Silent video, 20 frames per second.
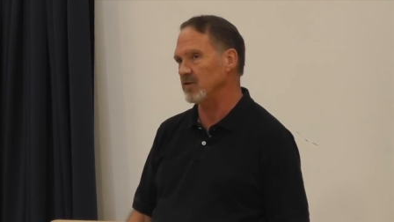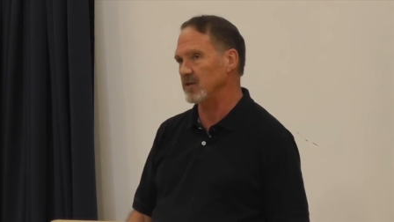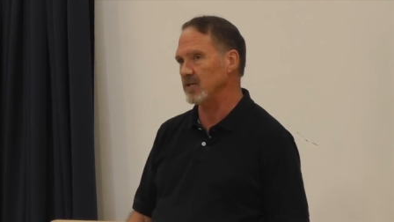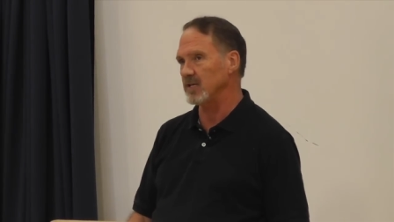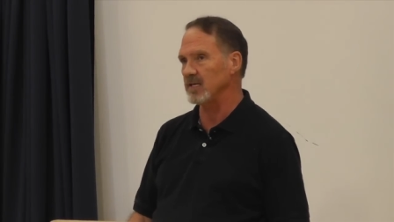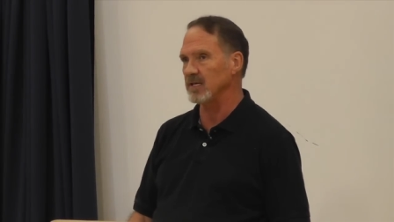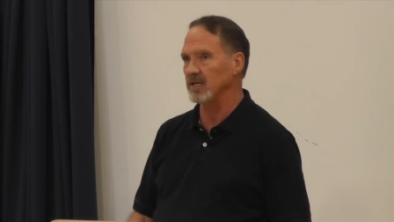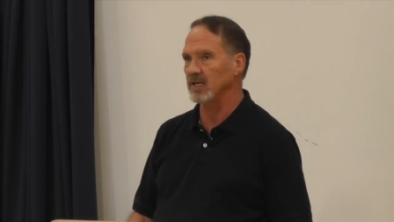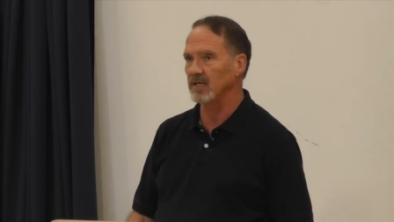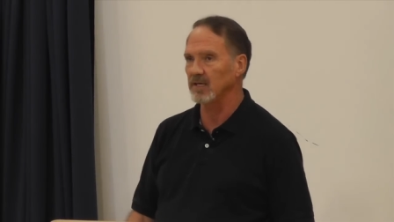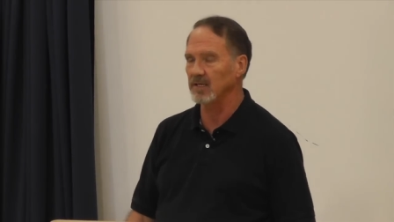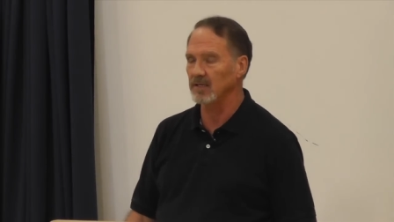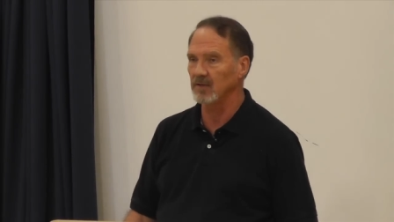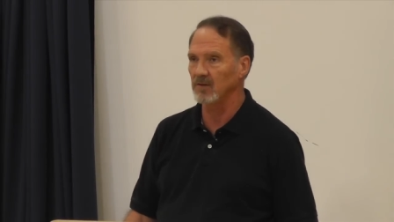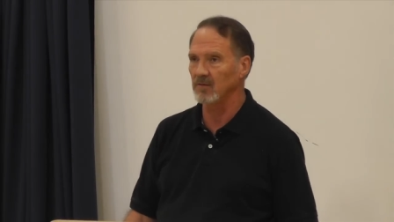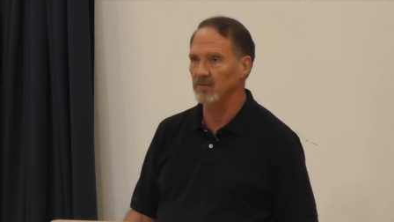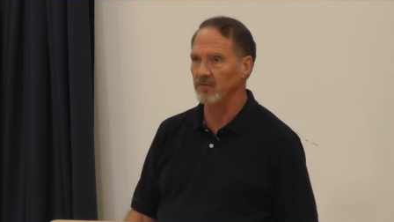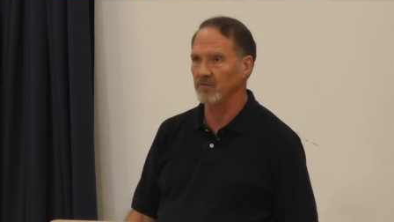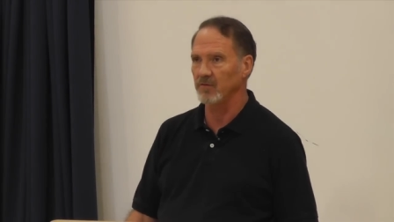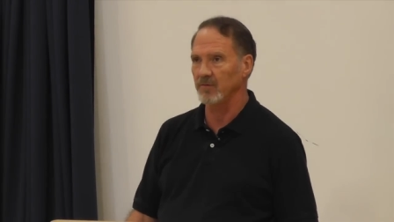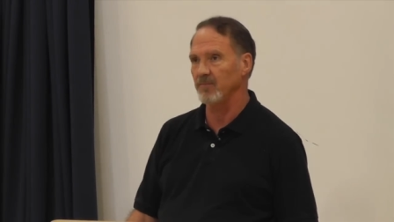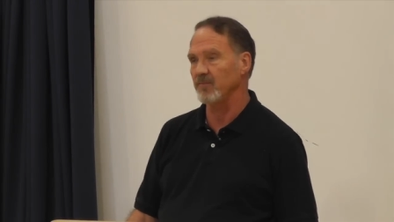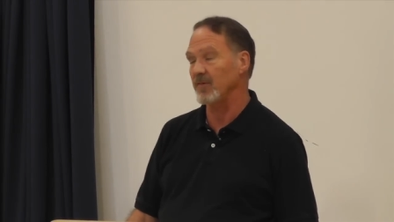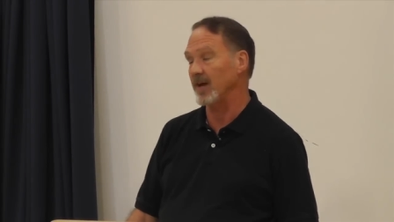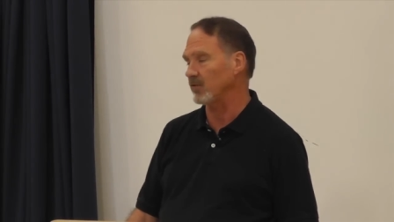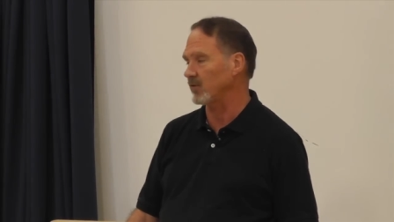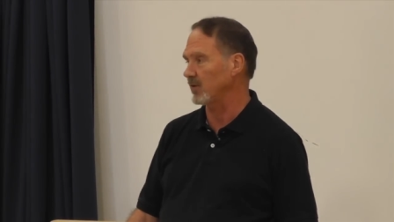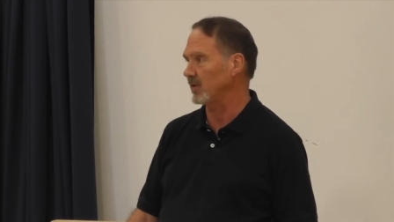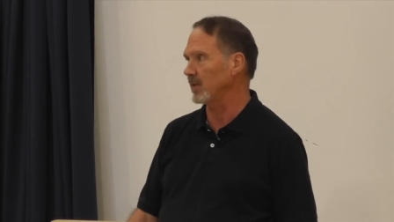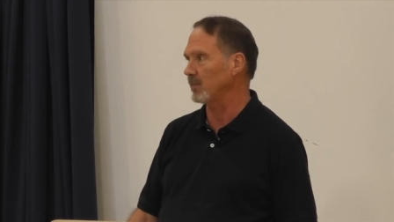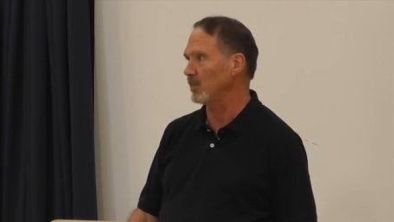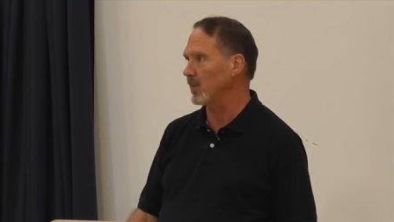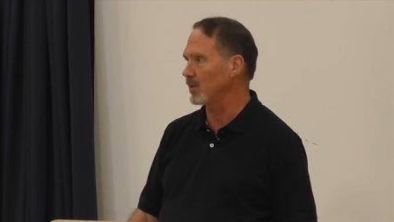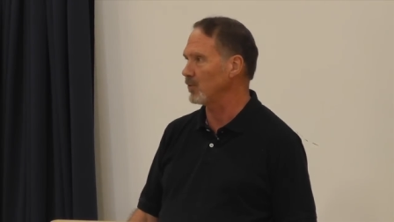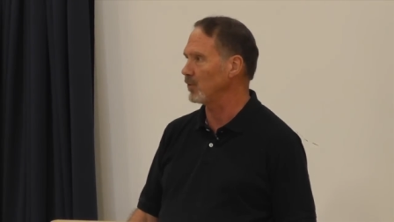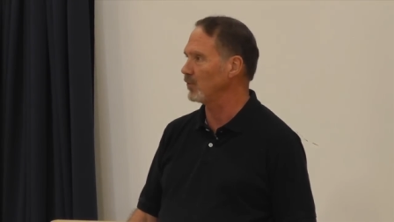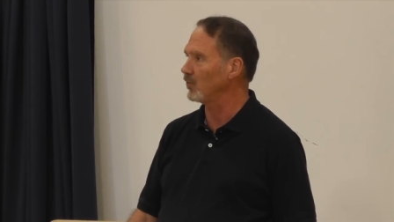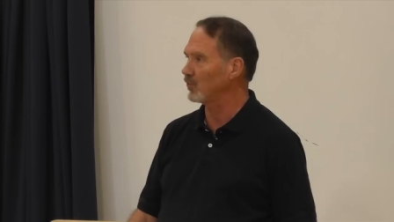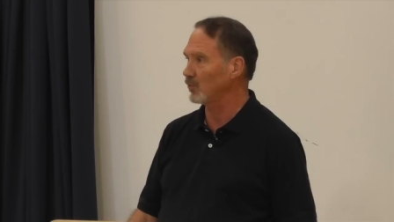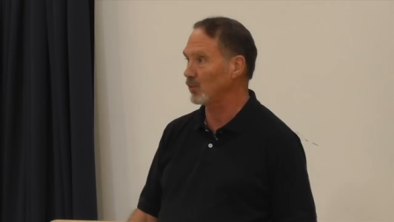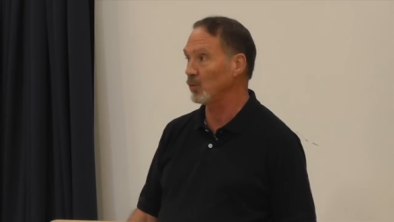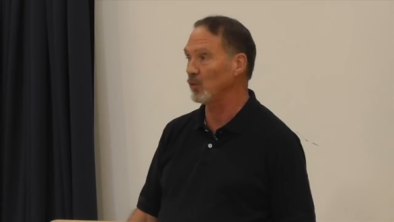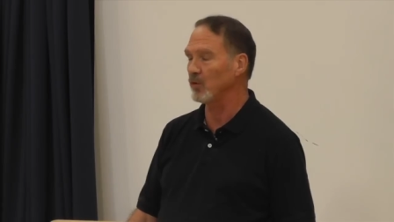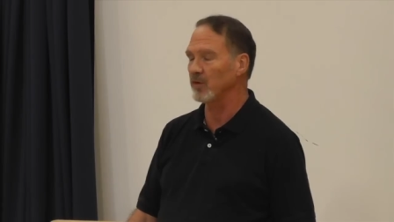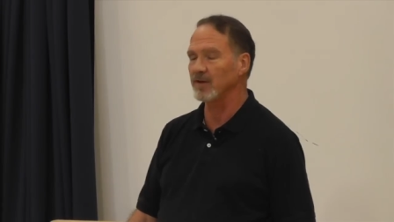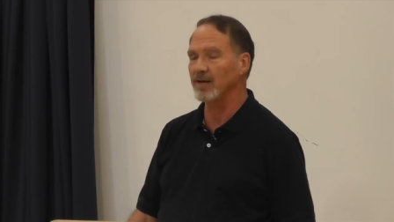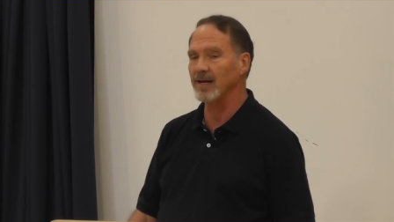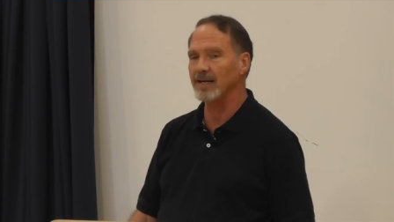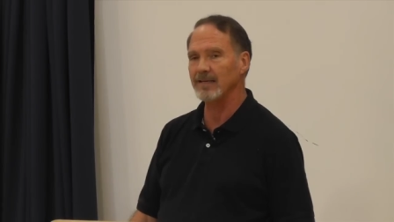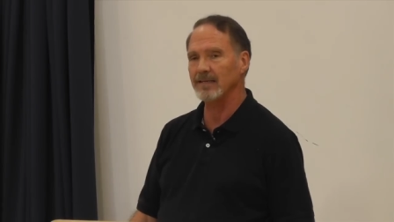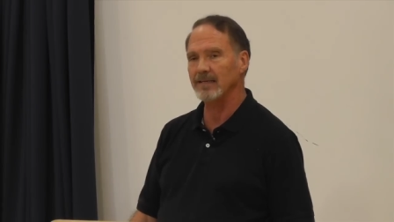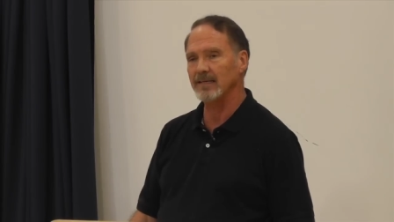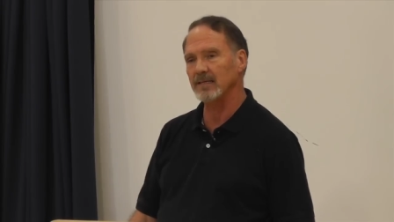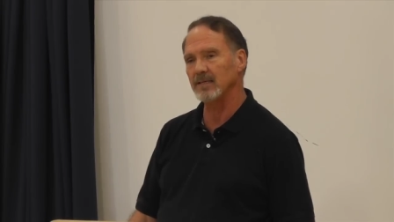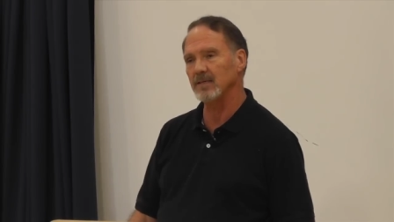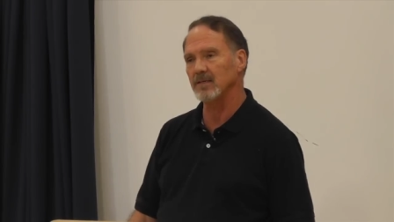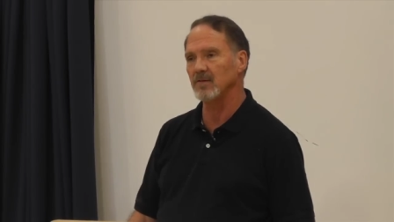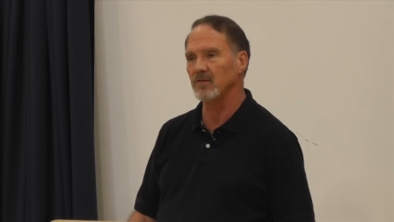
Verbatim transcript: In fact, she did better in school than I did,